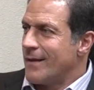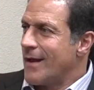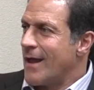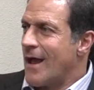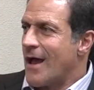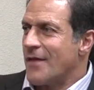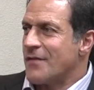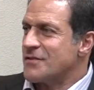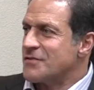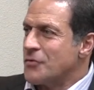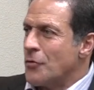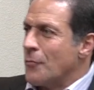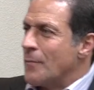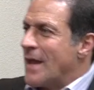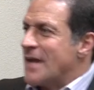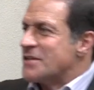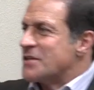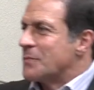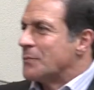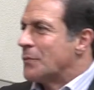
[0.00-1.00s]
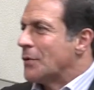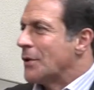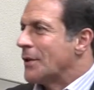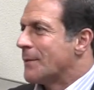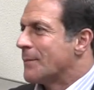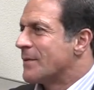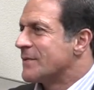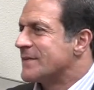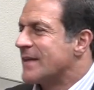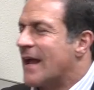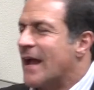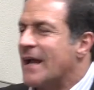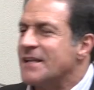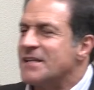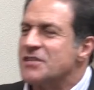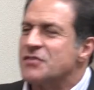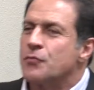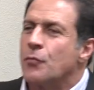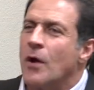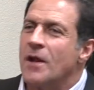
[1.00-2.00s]
Nah, there's no magic bullet because I
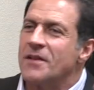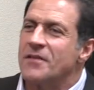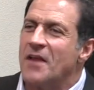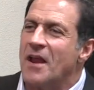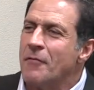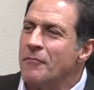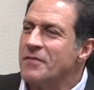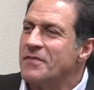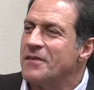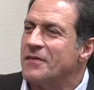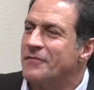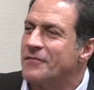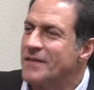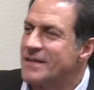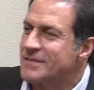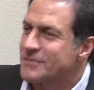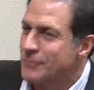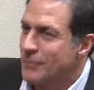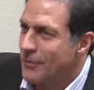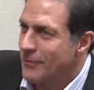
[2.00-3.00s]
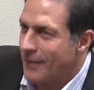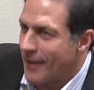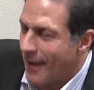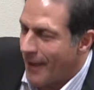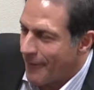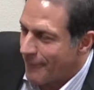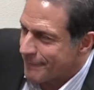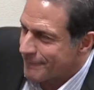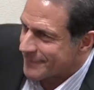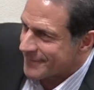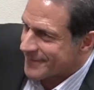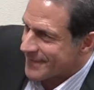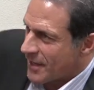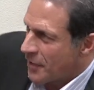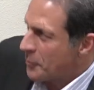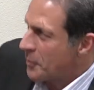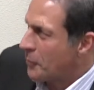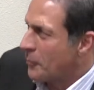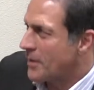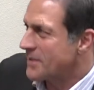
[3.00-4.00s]
just want everything fixed. Well,
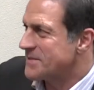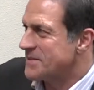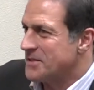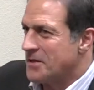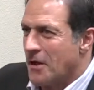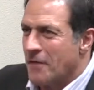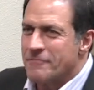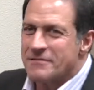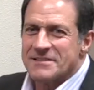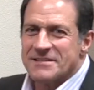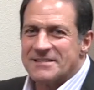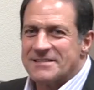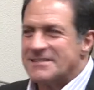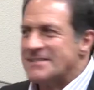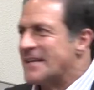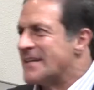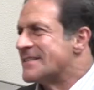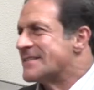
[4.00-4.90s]
everybody walks in the office and says